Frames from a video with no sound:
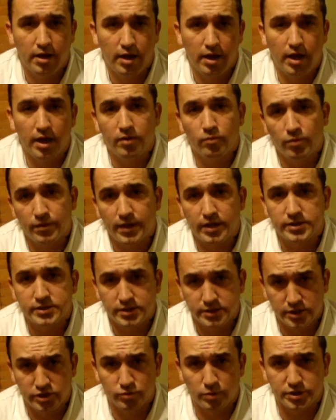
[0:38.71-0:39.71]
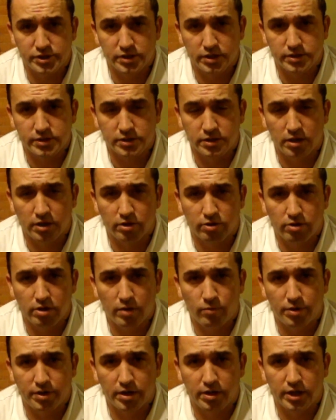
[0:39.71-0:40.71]
And when that situation does occur, I
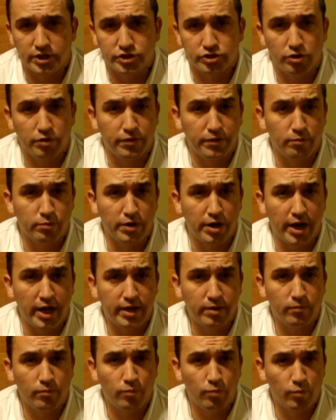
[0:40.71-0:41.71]
wanted to let you know that there were 8